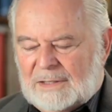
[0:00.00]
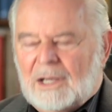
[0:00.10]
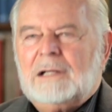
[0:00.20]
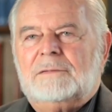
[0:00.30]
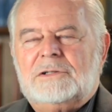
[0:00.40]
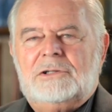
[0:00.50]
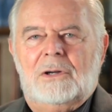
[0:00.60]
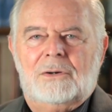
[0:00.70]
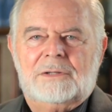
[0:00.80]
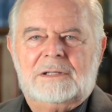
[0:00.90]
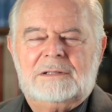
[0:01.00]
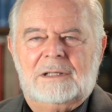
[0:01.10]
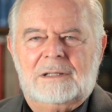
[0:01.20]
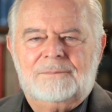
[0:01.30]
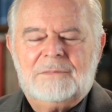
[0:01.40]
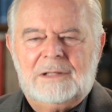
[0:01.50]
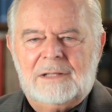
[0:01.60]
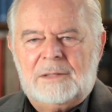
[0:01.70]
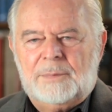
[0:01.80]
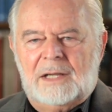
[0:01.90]
the kind of a show that
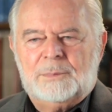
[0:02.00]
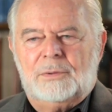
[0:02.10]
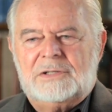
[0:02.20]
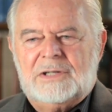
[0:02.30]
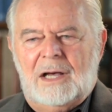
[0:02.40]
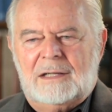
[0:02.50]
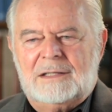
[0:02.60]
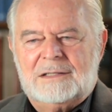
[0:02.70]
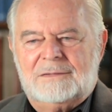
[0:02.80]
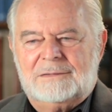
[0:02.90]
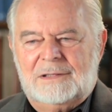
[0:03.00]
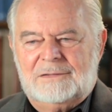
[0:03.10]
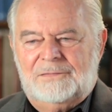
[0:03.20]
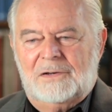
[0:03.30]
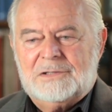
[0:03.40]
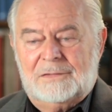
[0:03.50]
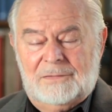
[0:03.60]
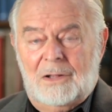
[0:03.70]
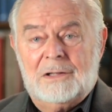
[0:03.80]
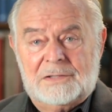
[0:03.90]
Glenn Beck puts on is first
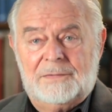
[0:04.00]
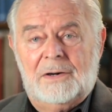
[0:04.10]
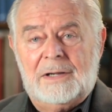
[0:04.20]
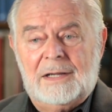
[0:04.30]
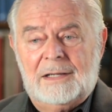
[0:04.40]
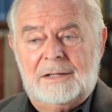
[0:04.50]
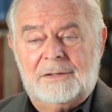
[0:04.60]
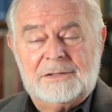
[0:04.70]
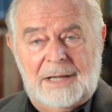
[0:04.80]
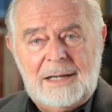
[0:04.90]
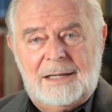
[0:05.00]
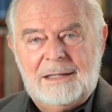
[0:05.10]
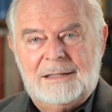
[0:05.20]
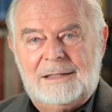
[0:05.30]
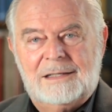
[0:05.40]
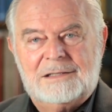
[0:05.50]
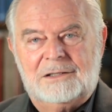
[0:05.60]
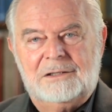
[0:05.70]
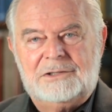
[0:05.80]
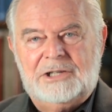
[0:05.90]
of all, it's very entertaining, and he does a
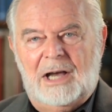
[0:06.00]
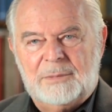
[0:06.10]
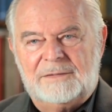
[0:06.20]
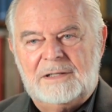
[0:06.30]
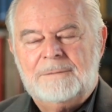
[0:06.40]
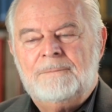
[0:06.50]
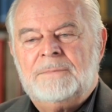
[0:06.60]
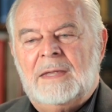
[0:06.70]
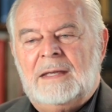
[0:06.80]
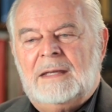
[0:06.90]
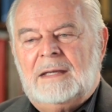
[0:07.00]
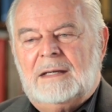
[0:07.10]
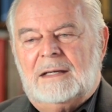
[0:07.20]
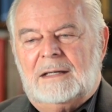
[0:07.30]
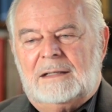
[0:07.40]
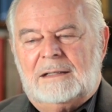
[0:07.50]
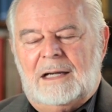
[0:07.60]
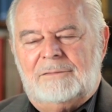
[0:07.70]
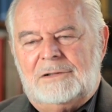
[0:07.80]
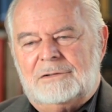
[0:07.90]
good job of it. I
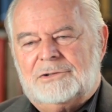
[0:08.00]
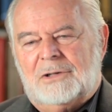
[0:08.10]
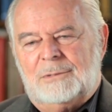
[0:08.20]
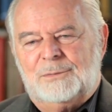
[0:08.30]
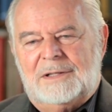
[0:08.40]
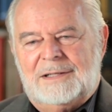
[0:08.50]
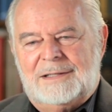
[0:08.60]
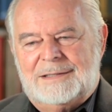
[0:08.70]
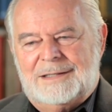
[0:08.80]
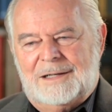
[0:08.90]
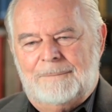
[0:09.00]
have a little trouble with his